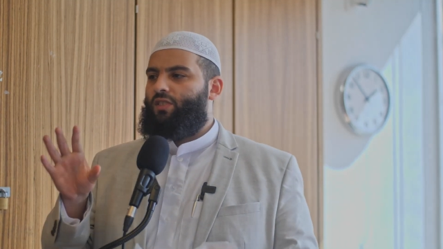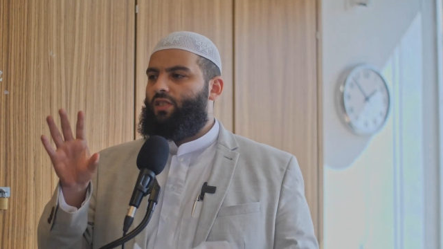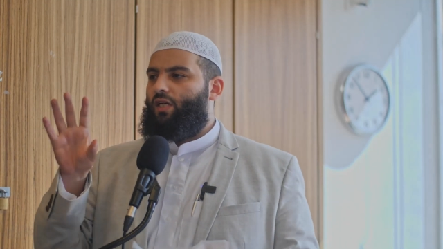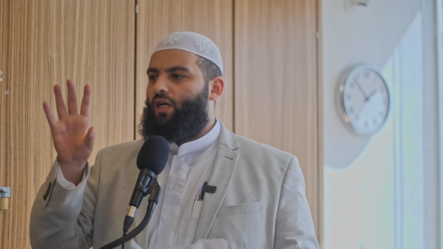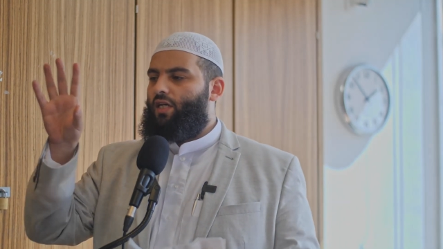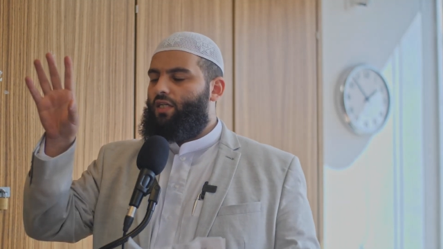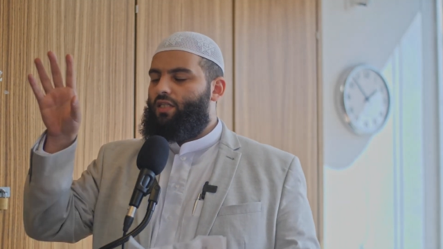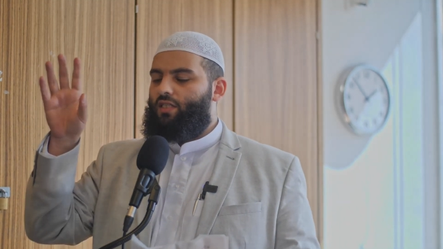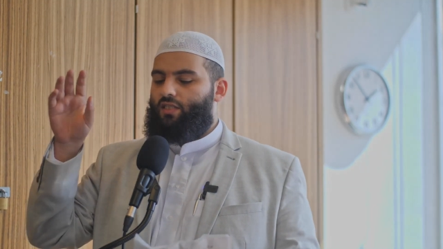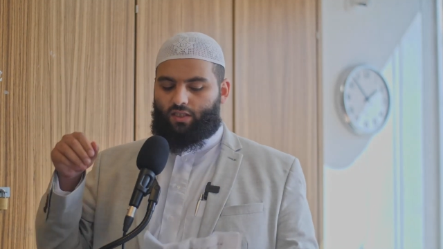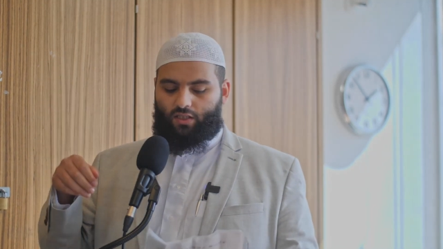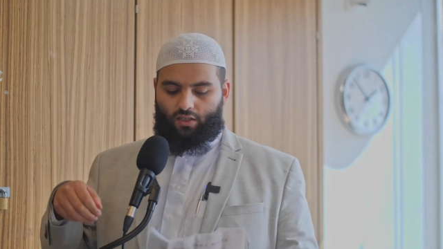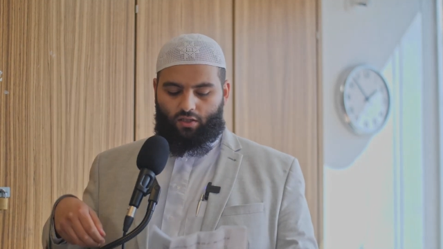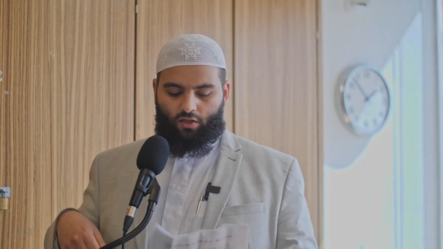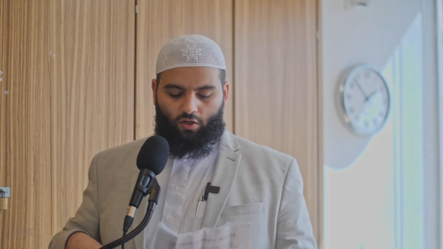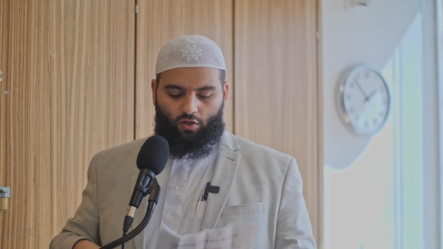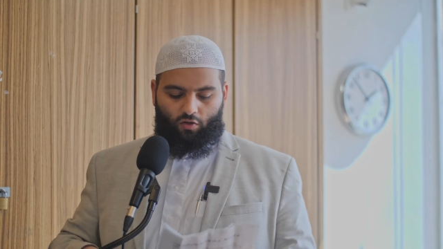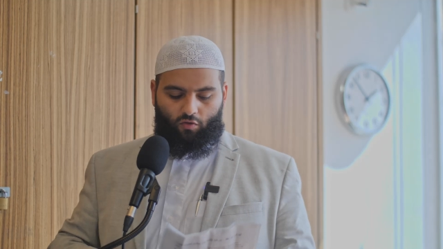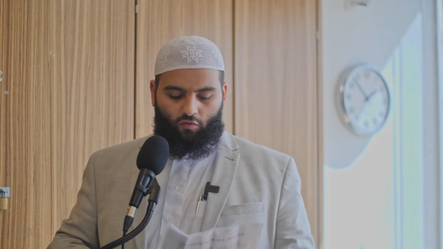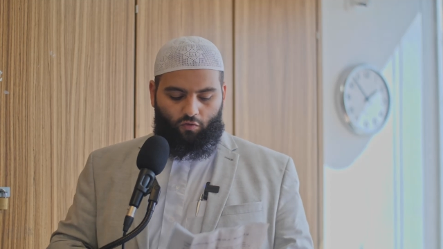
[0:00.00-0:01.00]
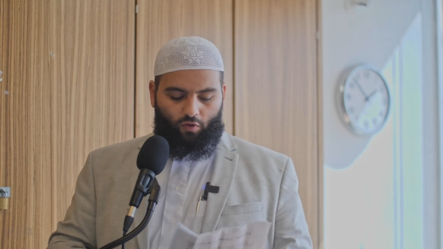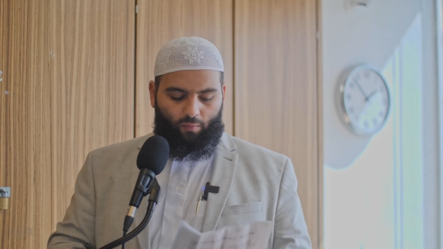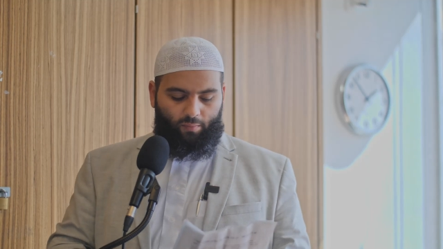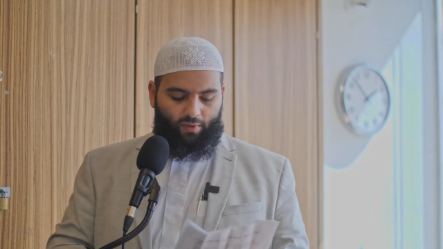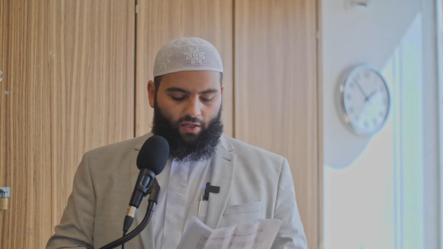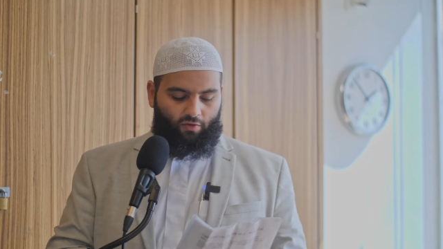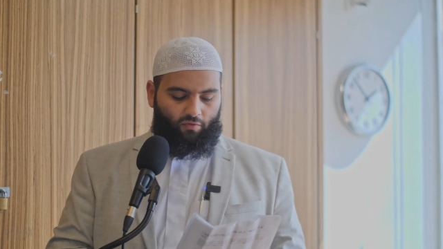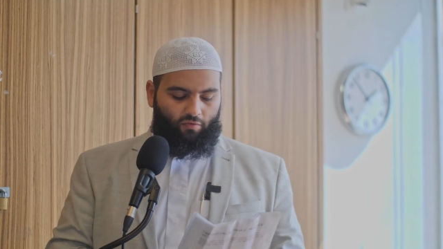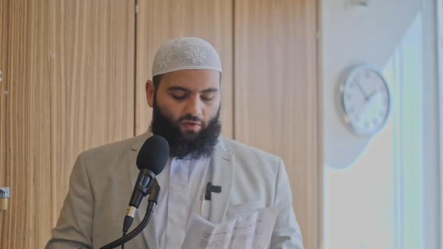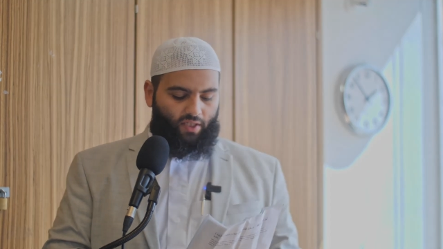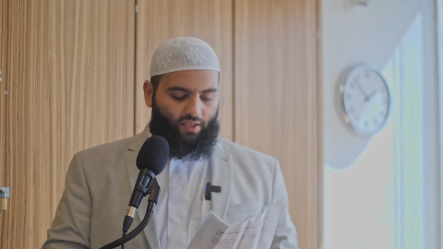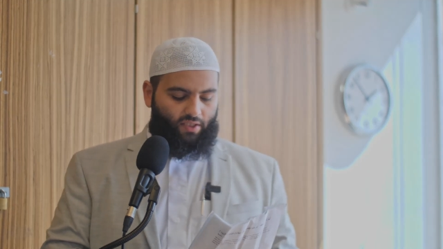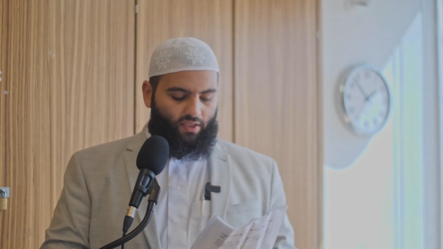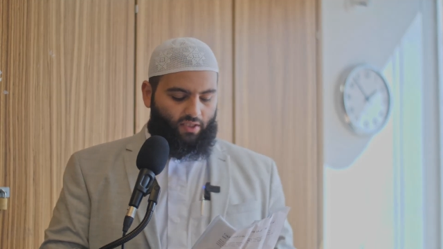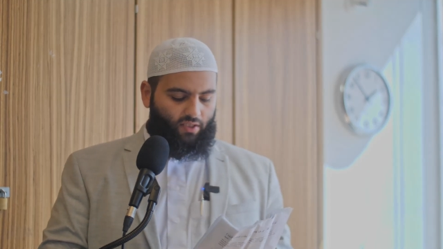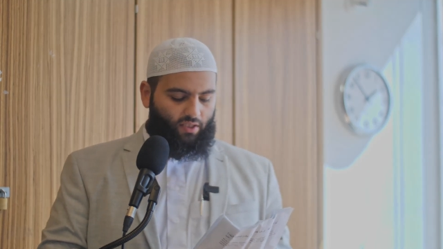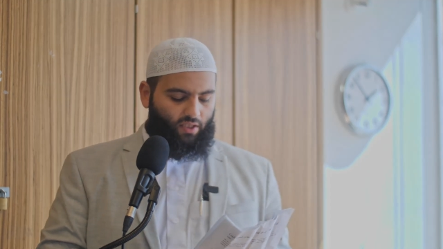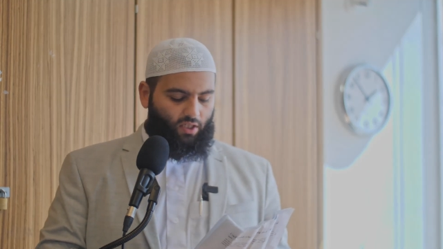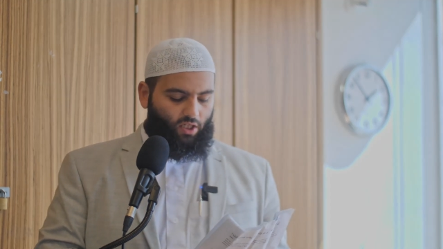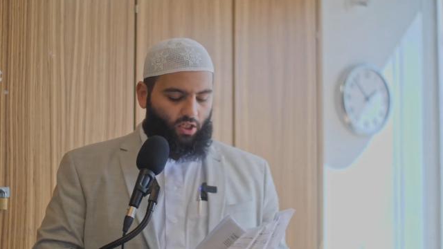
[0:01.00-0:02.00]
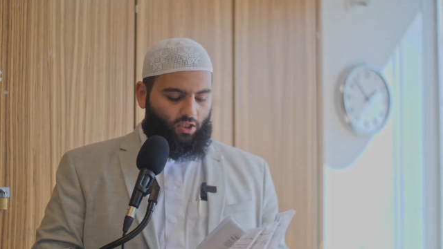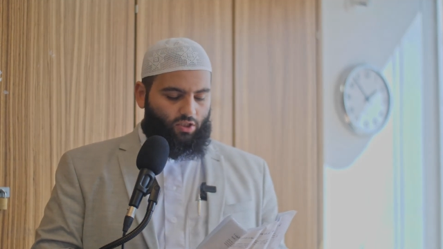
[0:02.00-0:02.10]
Signs from their face.